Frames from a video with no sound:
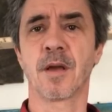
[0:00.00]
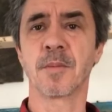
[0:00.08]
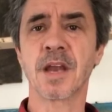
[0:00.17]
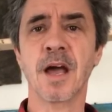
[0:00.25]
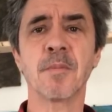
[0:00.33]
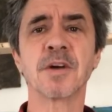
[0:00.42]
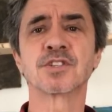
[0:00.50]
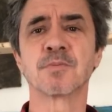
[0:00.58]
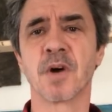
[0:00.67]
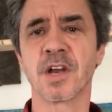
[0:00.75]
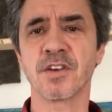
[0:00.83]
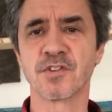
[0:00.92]
I mean, how much
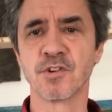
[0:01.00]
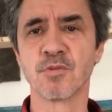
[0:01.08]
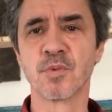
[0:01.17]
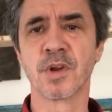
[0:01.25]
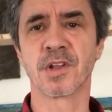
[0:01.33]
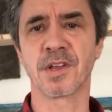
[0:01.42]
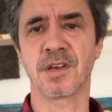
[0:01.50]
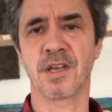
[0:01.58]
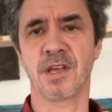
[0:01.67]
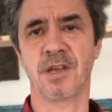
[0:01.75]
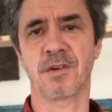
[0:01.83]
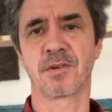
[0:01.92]
money do you really
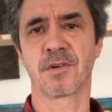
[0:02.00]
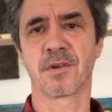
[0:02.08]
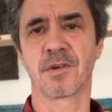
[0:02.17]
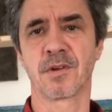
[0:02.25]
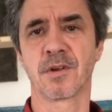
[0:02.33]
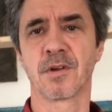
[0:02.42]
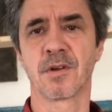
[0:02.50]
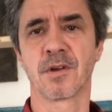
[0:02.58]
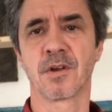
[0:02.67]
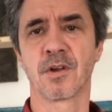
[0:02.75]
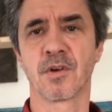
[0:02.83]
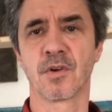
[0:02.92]
need?
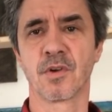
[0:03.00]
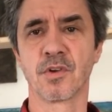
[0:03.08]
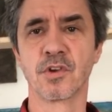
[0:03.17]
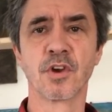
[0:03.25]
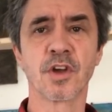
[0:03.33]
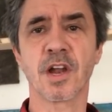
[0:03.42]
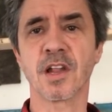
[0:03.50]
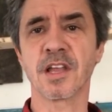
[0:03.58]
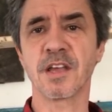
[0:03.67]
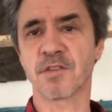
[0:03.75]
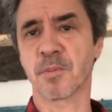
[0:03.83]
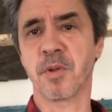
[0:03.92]
You're going to
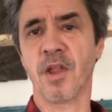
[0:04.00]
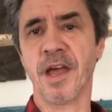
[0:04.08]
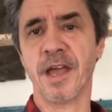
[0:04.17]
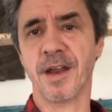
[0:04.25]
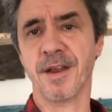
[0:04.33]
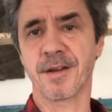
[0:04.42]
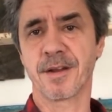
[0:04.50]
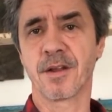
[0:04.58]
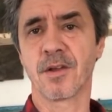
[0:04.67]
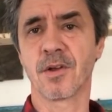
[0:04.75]
leave the planet.